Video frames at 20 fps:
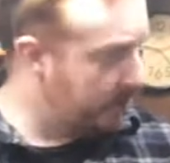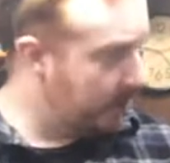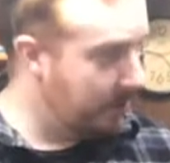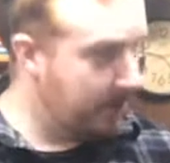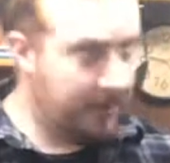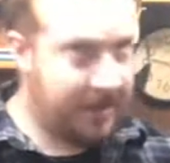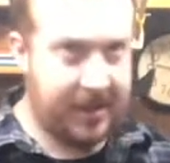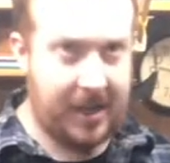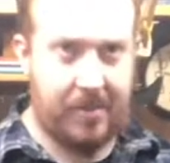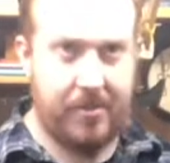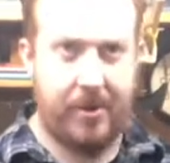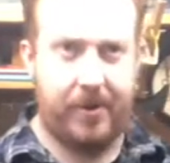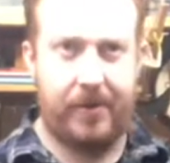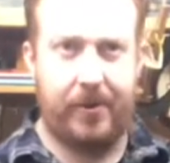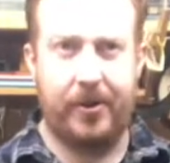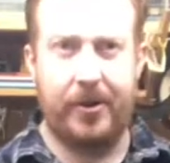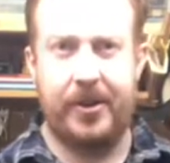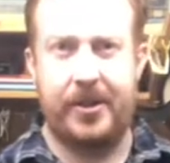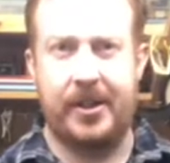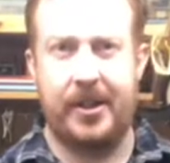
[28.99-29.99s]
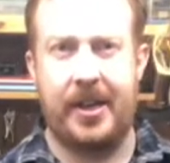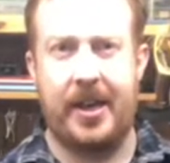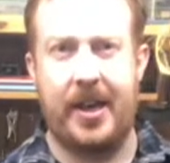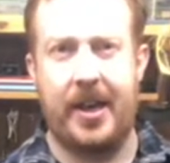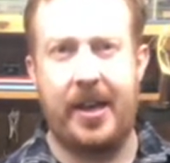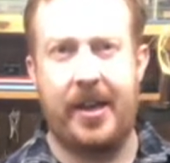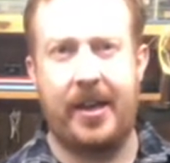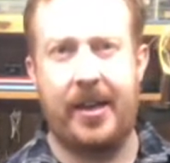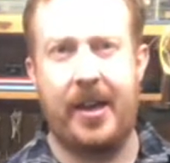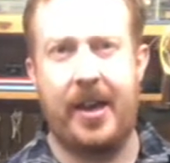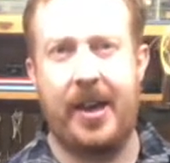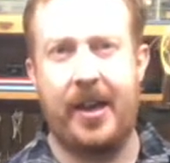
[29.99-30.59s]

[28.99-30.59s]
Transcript: a little demo for you today,